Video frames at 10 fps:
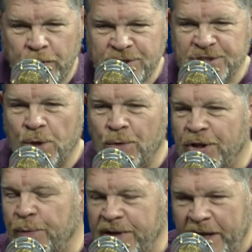and just go
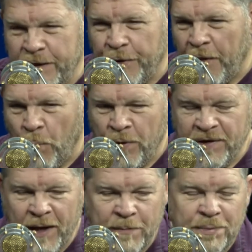liquidate it all at one
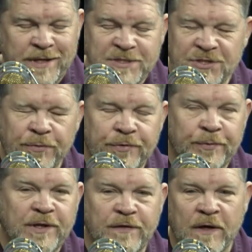time. Please don't
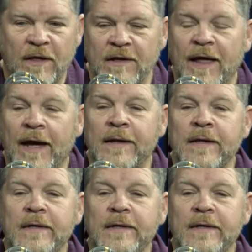do anything like that.